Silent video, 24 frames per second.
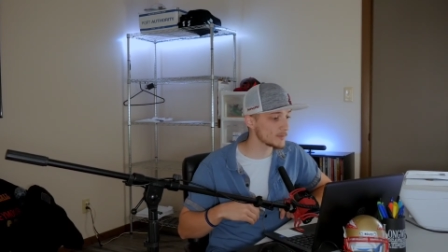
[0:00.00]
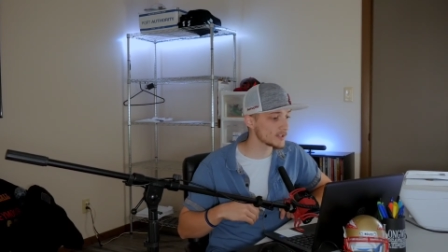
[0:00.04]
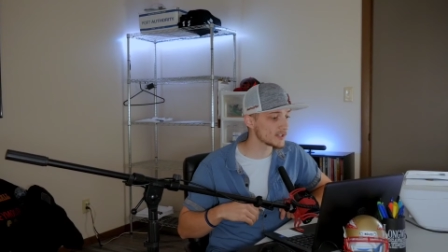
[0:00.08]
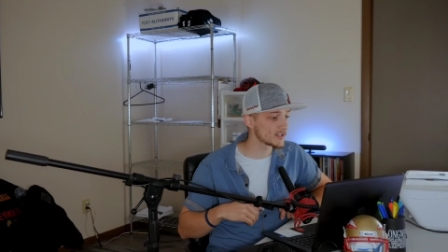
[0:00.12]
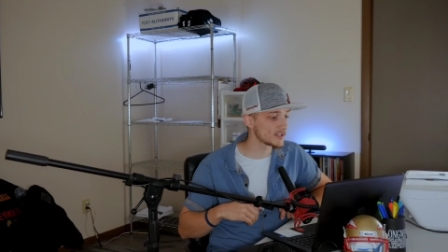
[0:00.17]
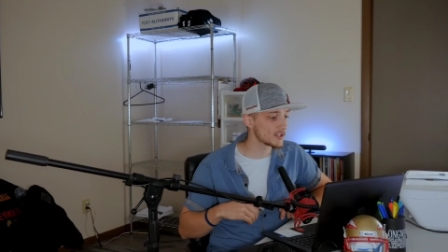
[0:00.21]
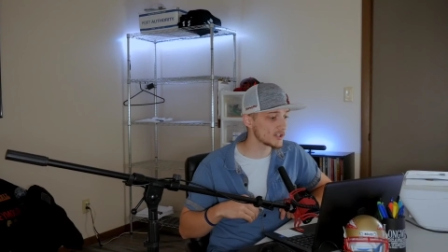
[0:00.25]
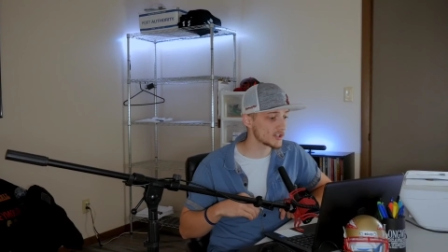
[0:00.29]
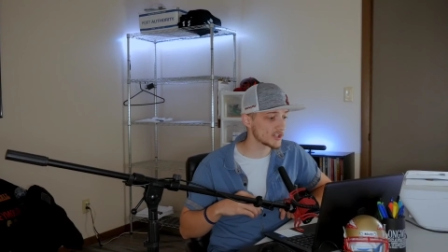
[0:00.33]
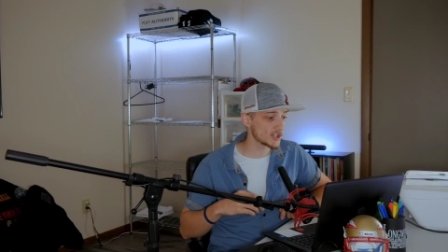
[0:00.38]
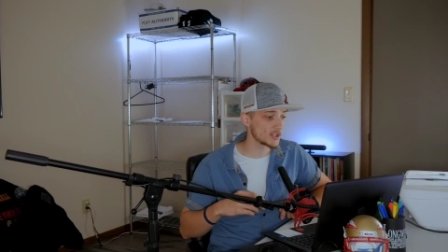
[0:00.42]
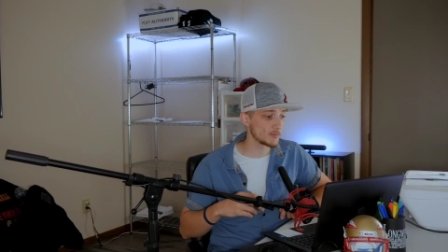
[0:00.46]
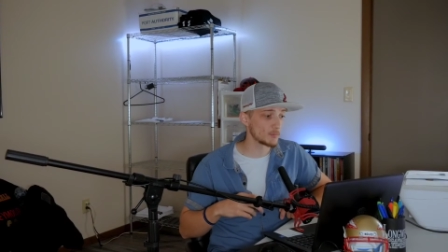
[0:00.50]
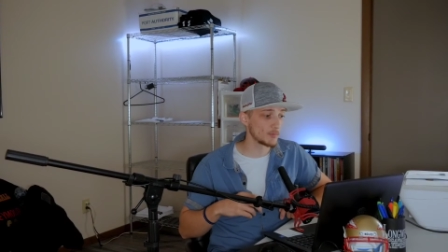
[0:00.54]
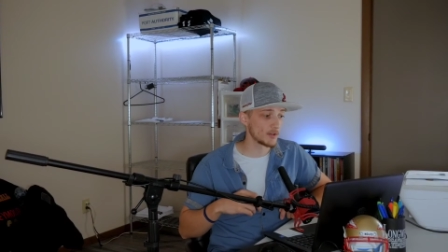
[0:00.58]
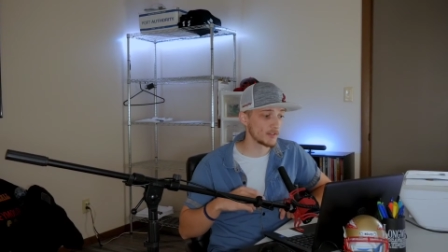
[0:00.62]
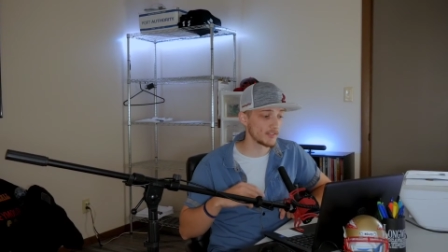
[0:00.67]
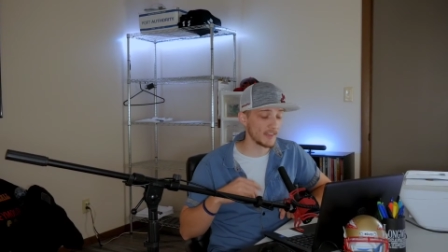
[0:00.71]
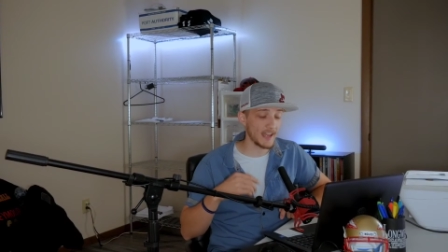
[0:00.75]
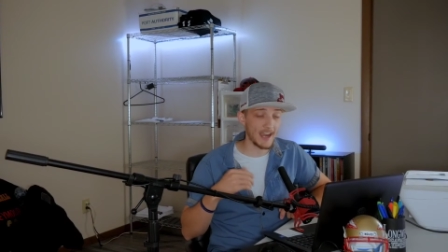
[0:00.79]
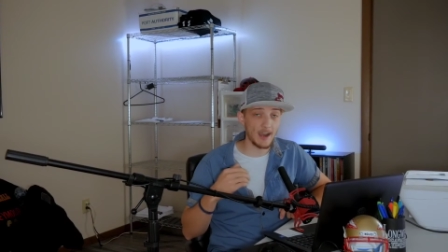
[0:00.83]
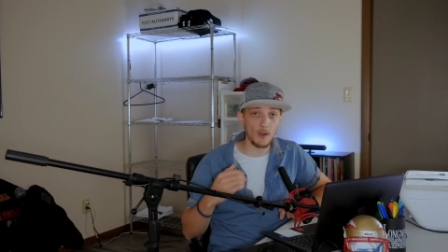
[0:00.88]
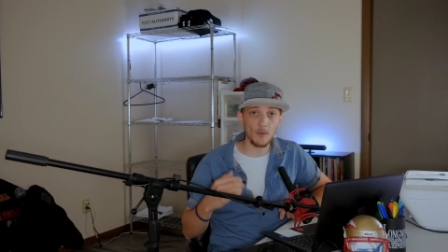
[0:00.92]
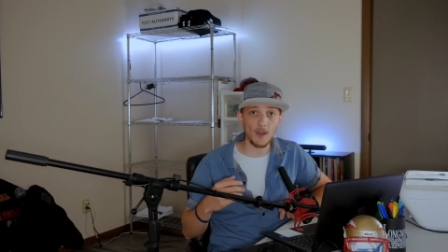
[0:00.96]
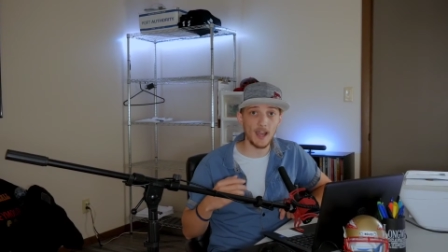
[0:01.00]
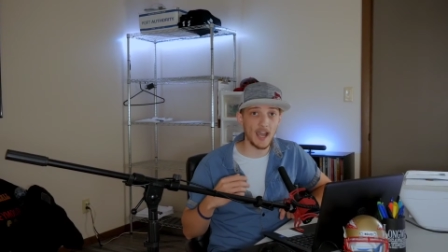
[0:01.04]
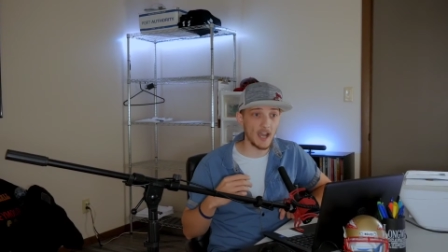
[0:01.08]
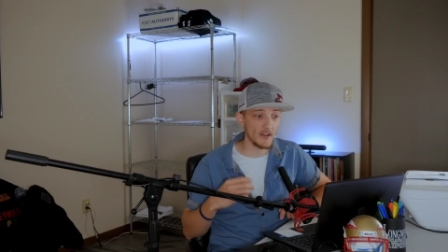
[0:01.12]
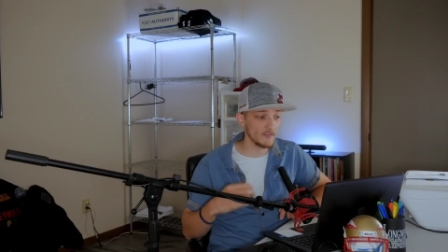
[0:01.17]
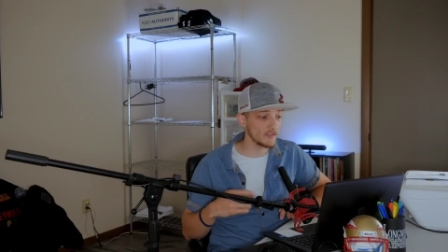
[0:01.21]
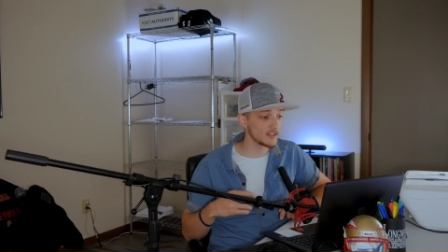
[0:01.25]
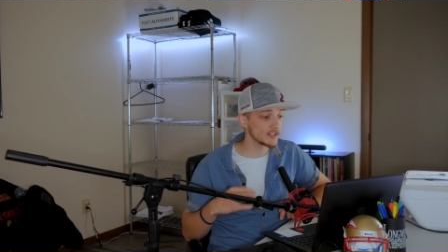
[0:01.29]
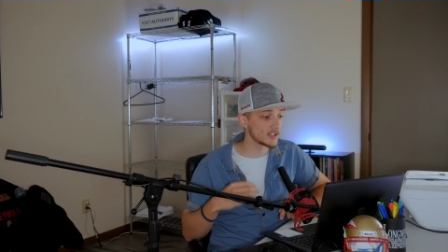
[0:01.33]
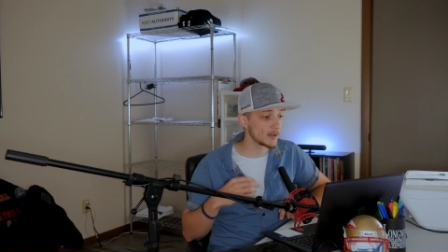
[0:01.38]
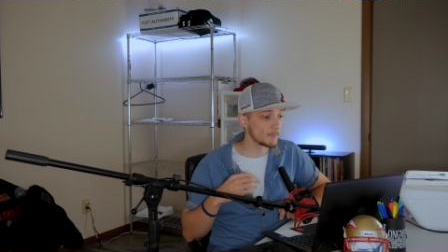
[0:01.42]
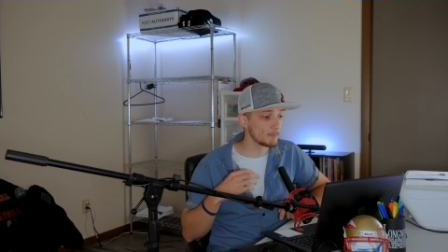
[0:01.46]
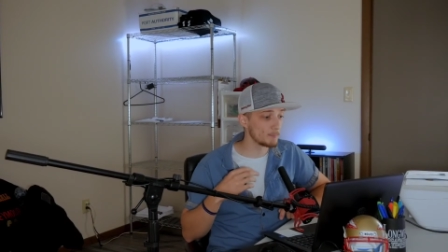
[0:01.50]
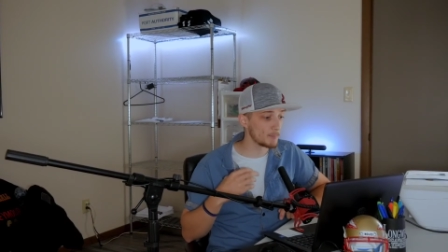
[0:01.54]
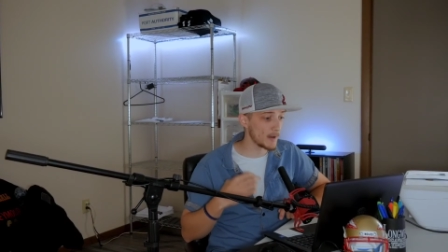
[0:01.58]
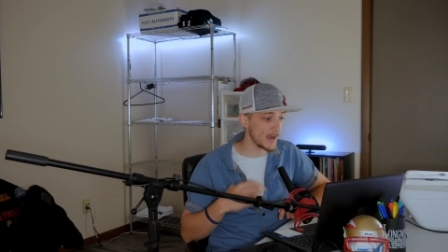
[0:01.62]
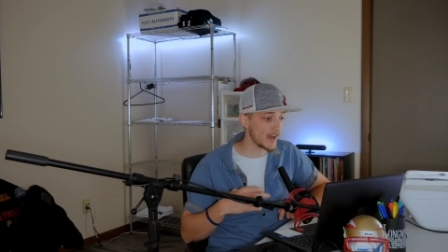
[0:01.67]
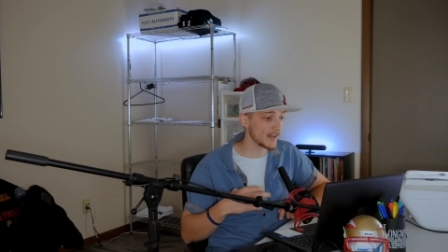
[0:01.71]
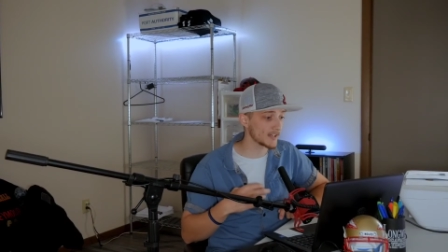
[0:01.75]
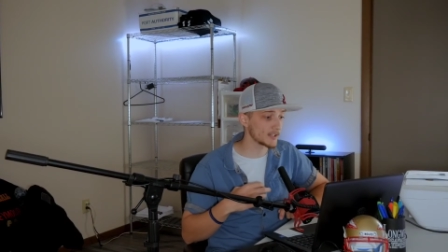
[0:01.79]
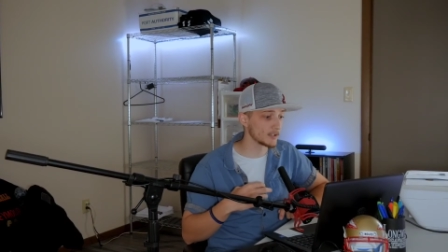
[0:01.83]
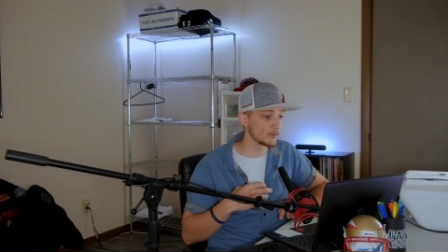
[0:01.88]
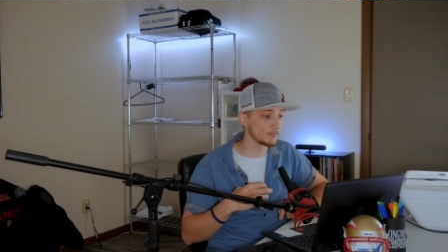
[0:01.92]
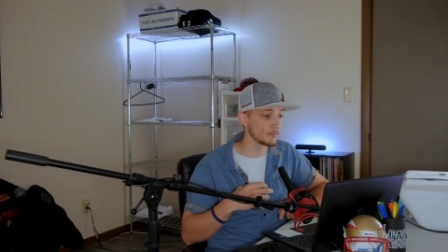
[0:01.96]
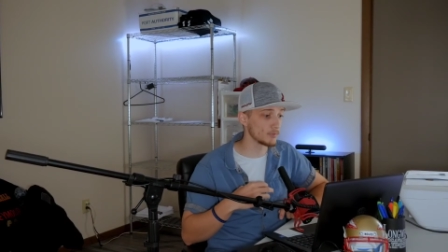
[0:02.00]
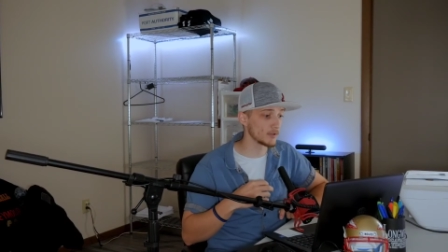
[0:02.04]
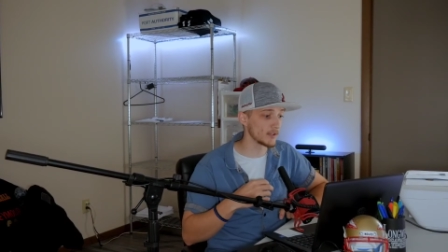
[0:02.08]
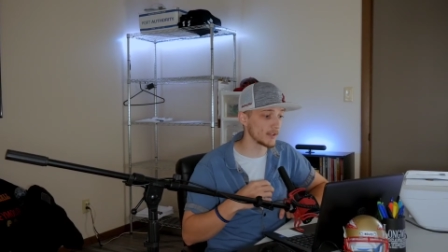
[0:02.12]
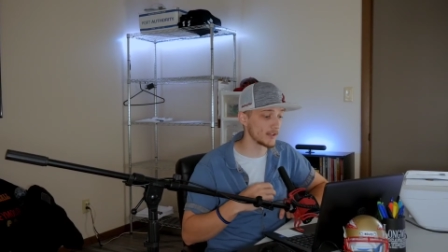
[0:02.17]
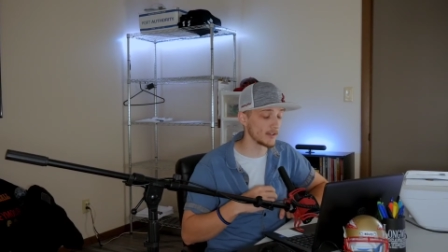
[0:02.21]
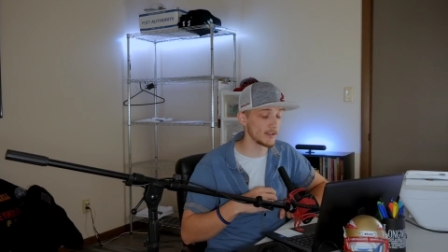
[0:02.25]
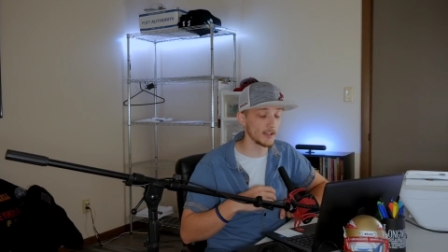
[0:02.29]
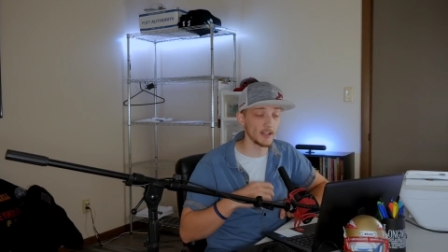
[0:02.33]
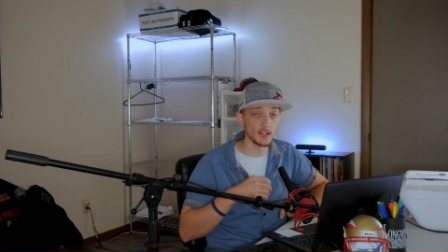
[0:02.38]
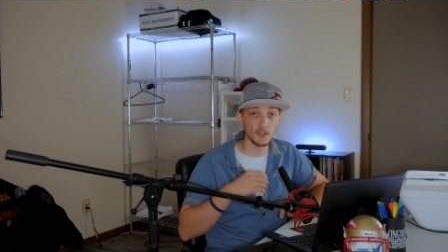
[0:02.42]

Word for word: position without having a backup plan